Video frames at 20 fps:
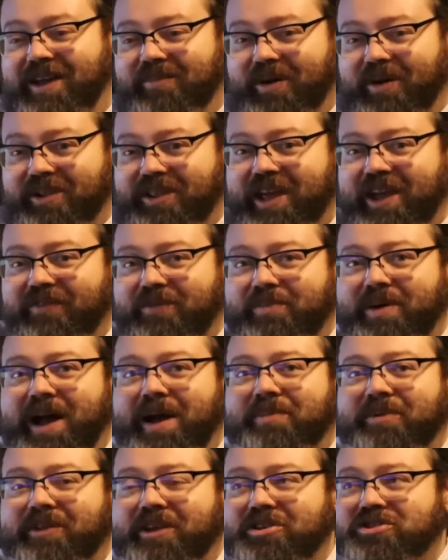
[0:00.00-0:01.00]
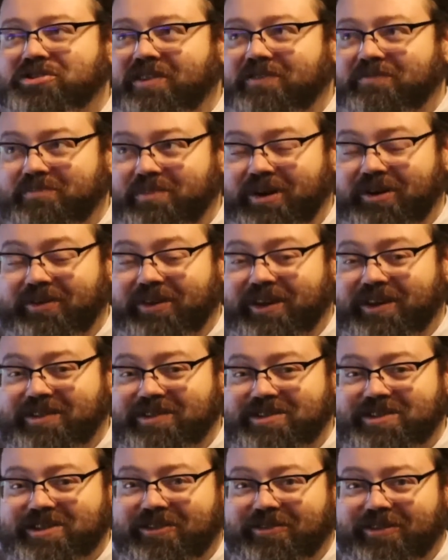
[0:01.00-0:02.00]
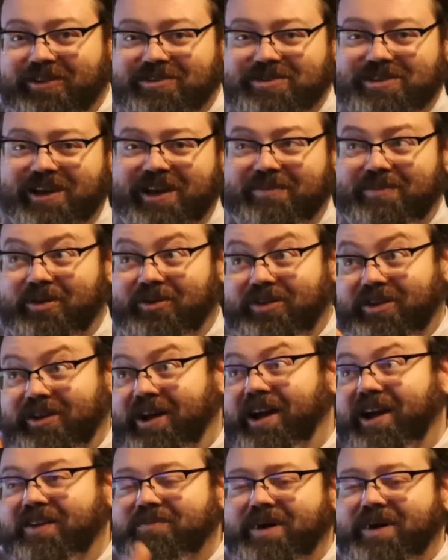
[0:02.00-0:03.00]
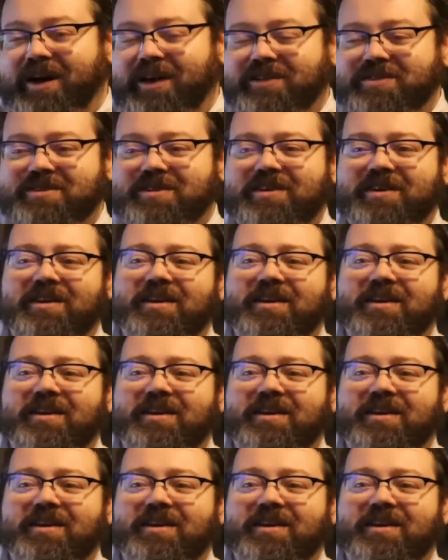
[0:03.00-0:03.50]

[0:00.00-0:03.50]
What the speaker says: but they have a population of billions, so there's like 1 million hive minds.